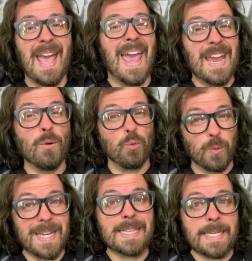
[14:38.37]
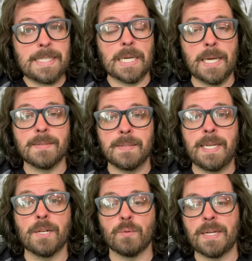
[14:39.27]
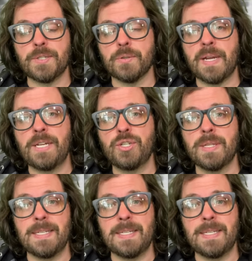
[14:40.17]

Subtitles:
It really does need a restoration.